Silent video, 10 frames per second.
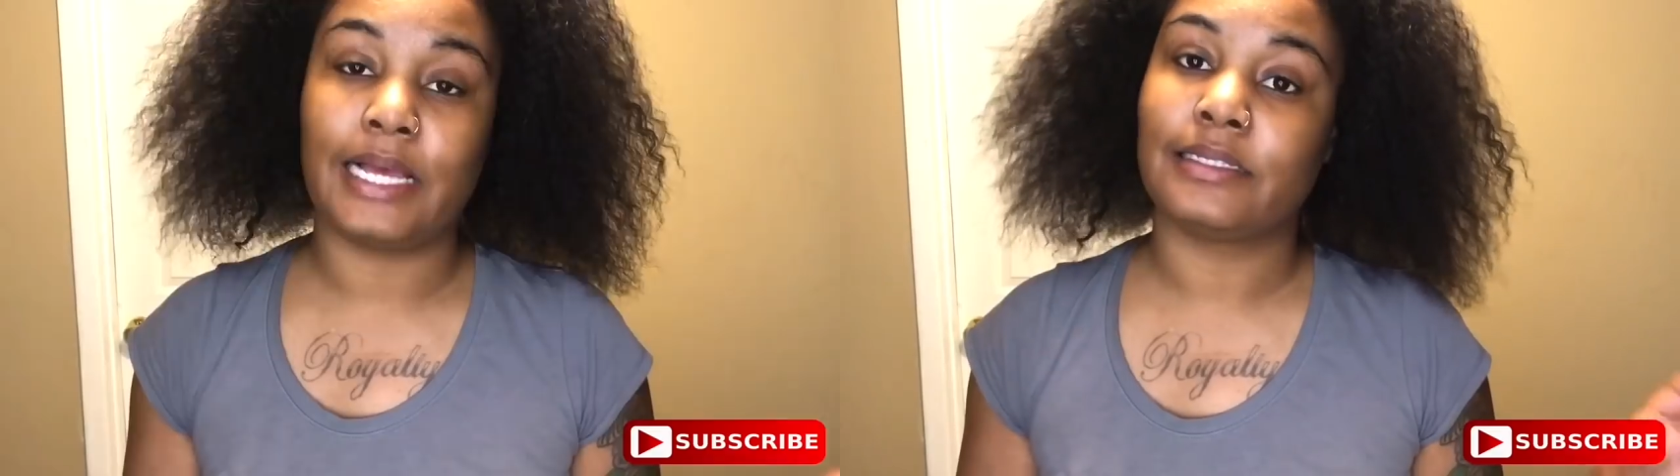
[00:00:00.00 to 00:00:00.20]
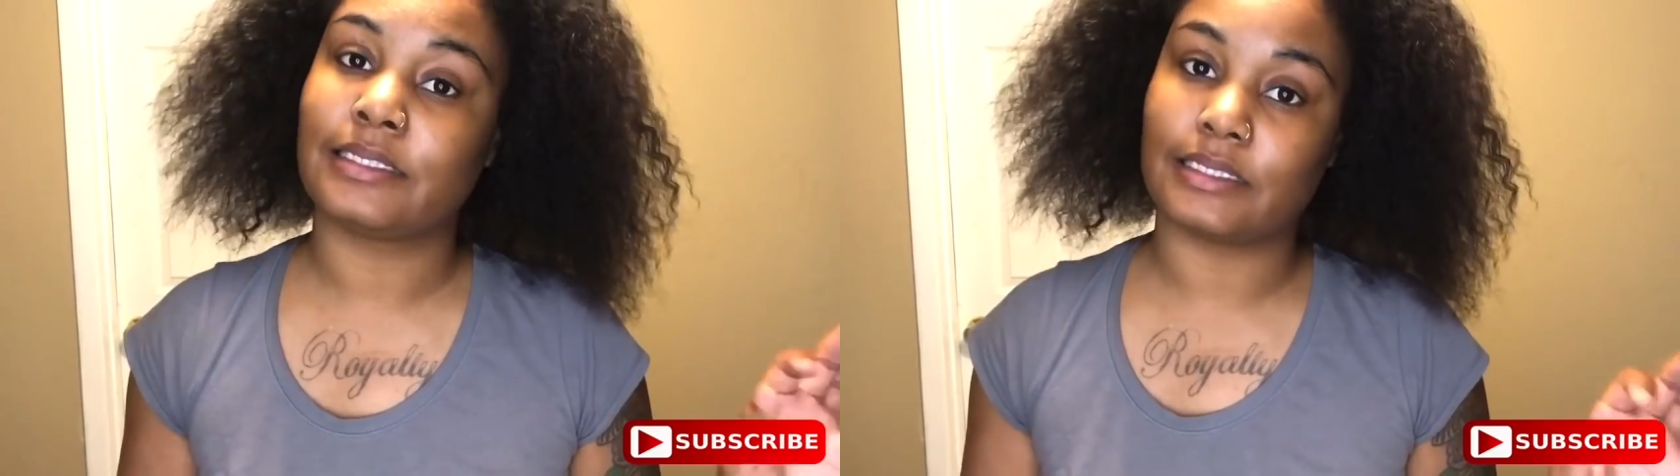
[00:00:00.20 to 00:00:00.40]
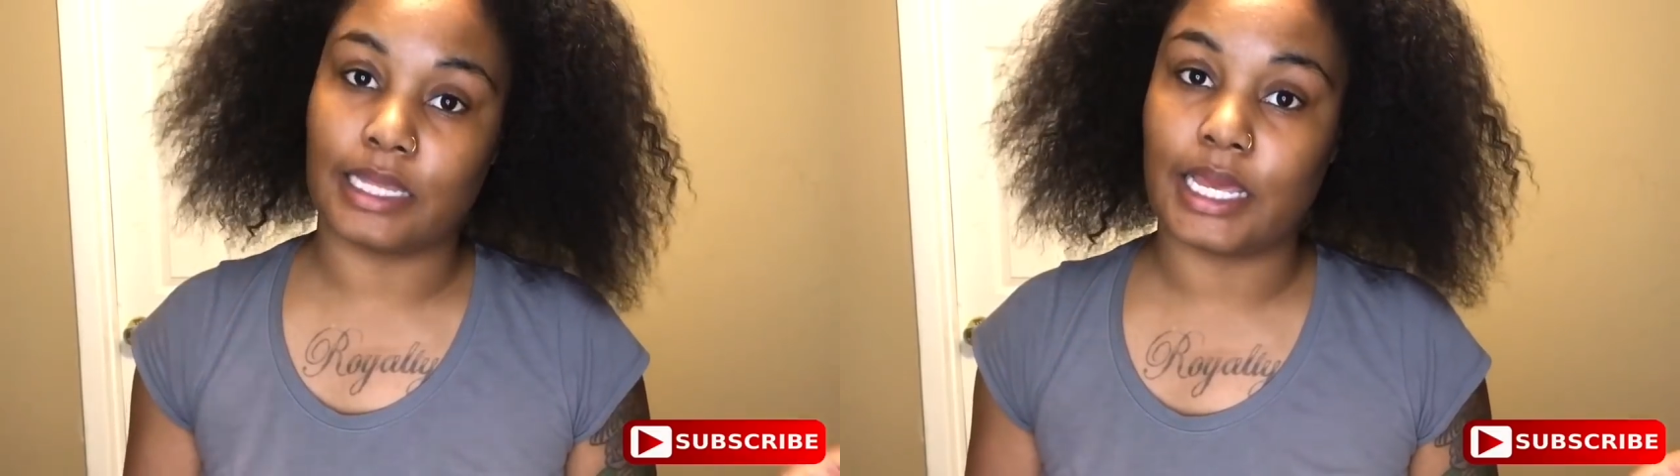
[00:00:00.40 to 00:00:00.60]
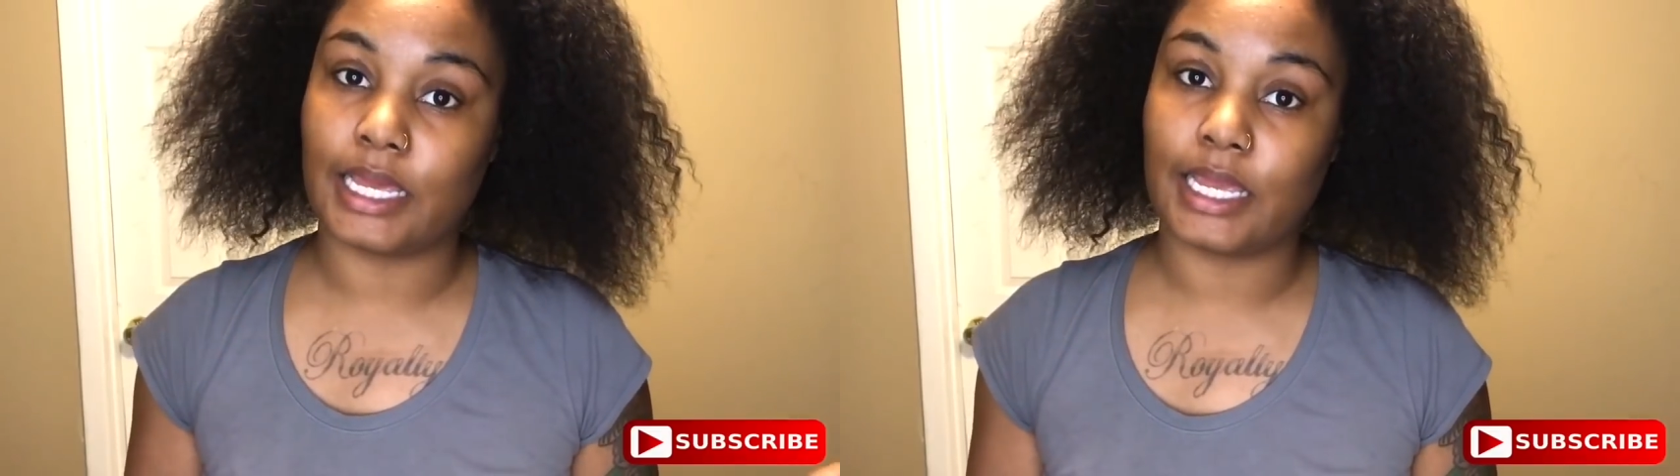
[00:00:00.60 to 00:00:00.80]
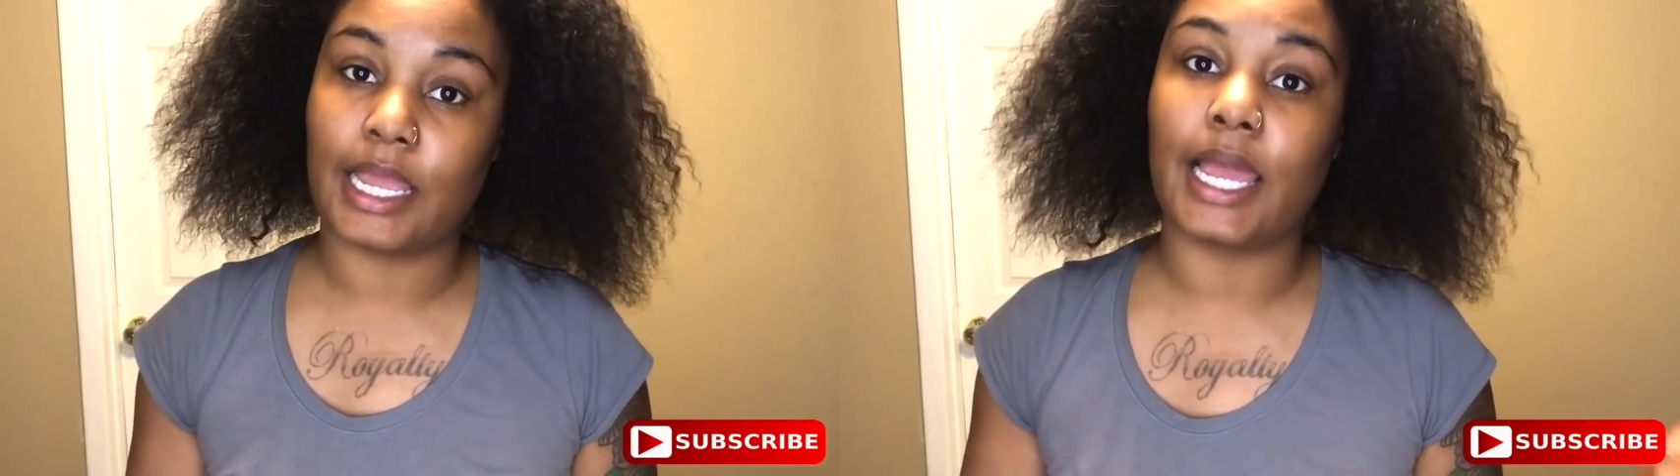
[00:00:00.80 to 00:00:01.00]

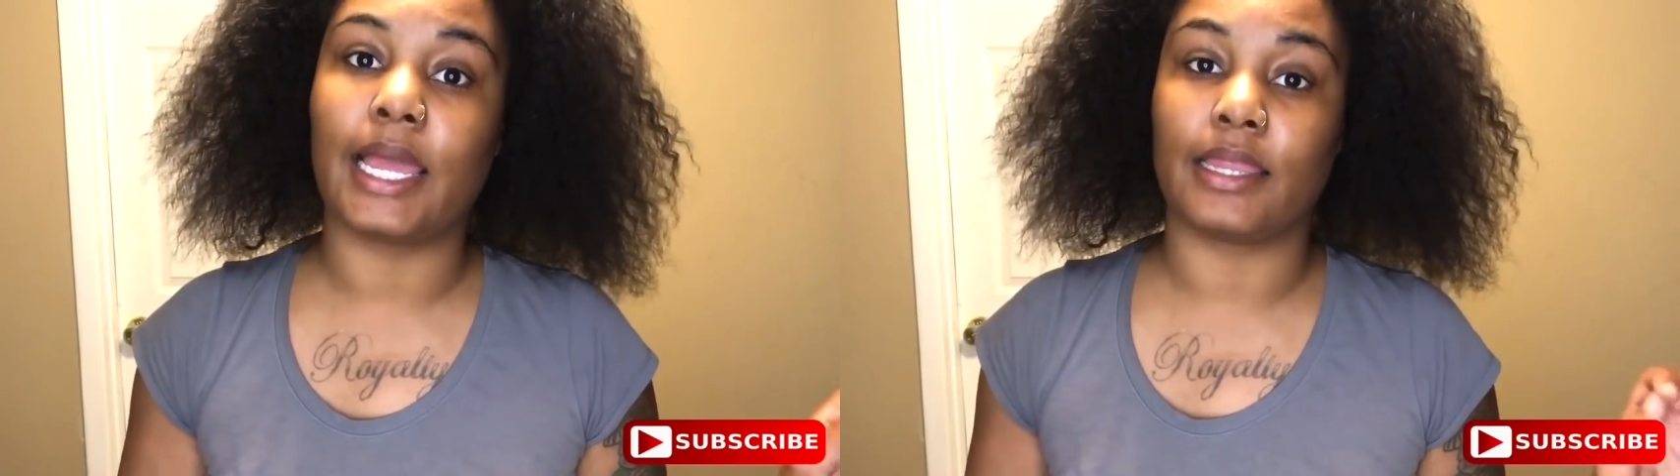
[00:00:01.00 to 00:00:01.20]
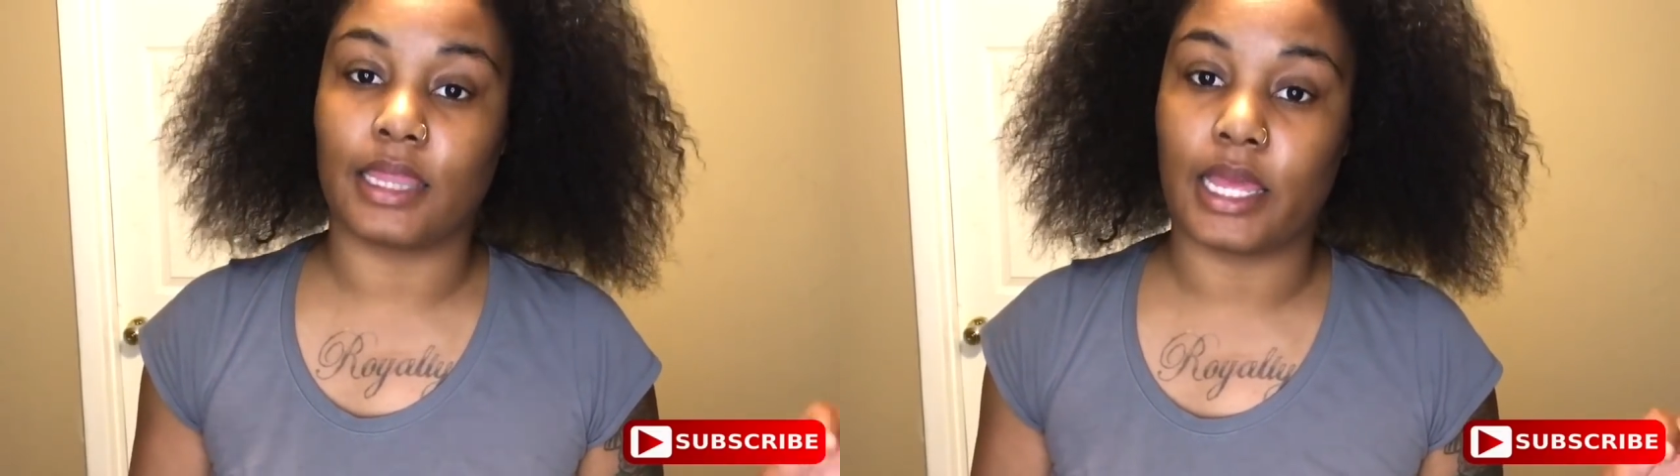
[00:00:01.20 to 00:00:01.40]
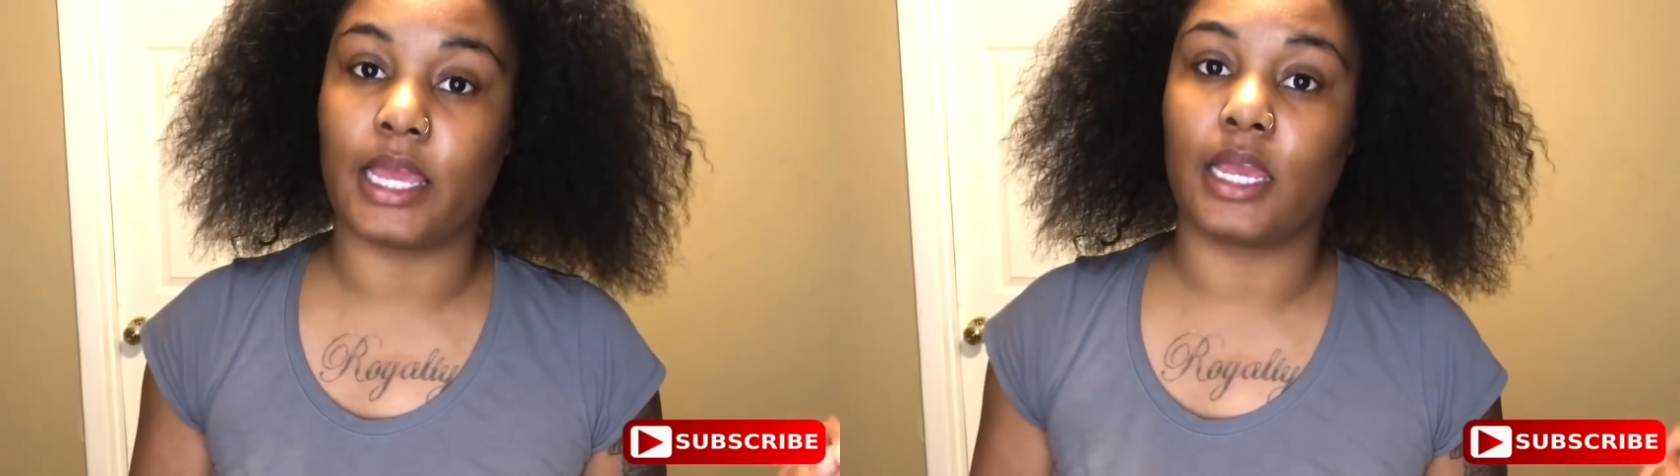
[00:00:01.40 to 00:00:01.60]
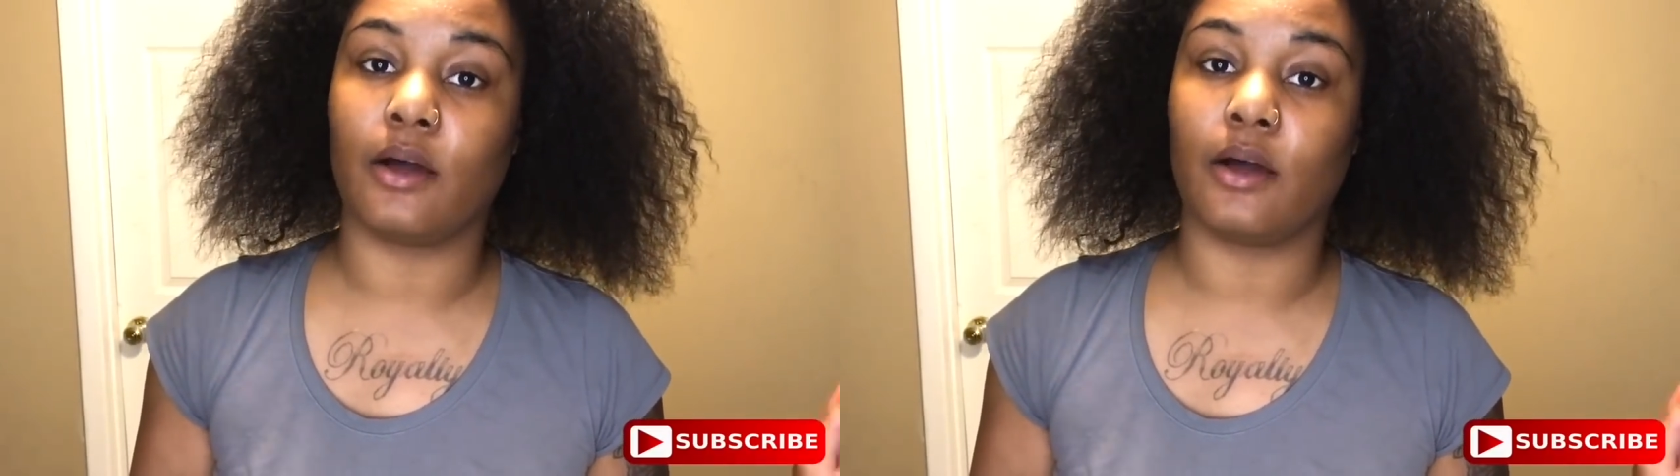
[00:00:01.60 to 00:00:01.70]
slay and lay